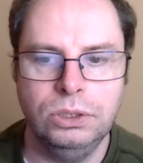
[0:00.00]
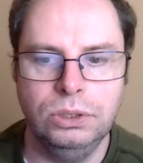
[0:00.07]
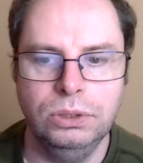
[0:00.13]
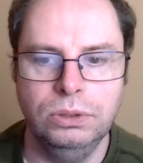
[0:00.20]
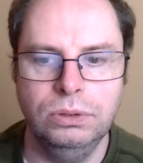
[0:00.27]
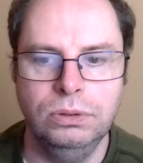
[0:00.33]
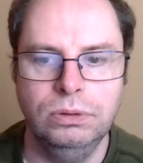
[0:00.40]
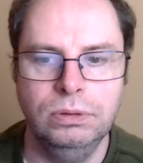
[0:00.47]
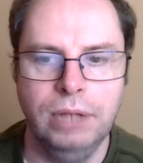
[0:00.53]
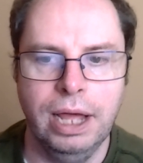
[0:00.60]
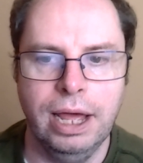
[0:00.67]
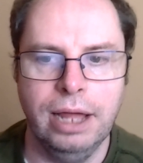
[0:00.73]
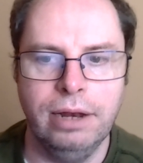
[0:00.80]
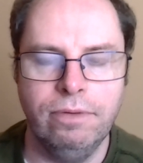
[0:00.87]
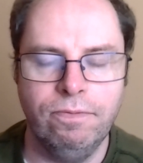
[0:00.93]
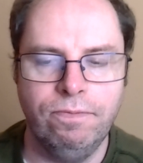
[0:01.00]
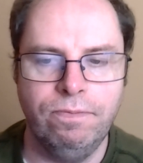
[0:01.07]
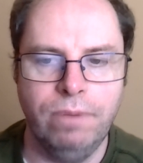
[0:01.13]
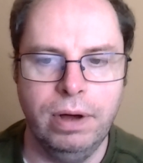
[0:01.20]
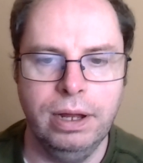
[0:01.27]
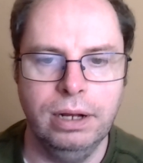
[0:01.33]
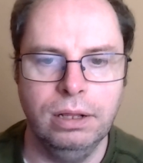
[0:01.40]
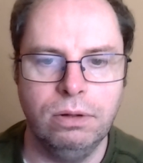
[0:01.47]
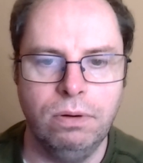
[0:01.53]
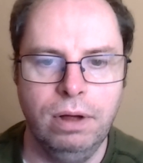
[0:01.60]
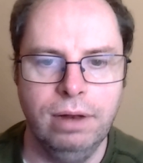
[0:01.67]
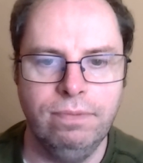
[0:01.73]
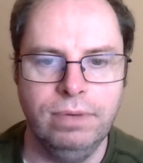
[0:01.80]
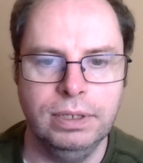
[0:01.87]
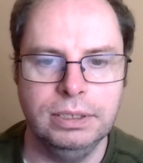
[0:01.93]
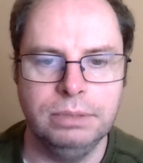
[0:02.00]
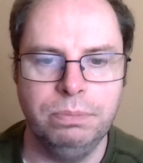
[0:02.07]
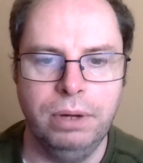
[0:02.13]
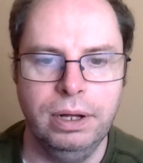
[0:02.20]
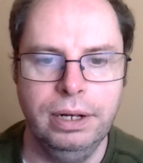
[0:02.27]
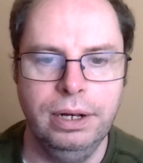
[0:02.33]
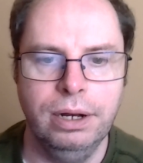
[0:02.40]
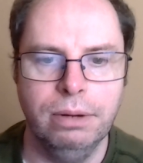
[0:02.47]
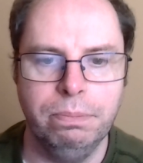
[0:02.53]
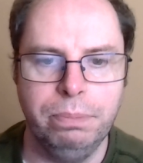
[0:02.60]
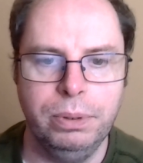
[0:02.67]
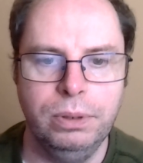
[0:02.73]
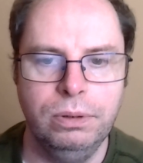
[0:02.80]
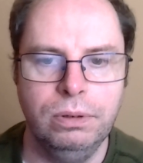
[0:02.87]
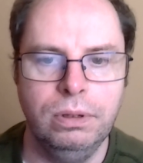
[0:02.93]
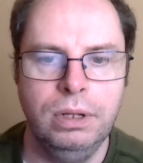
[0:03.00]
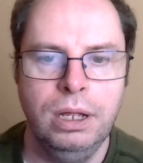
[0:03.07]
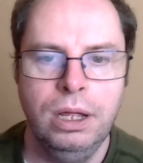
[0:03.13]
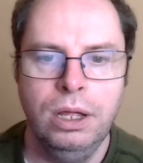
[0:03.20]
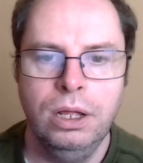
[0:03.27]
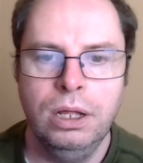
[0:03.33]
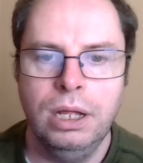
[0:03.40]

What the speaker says: to that final qualifying spot in their pool.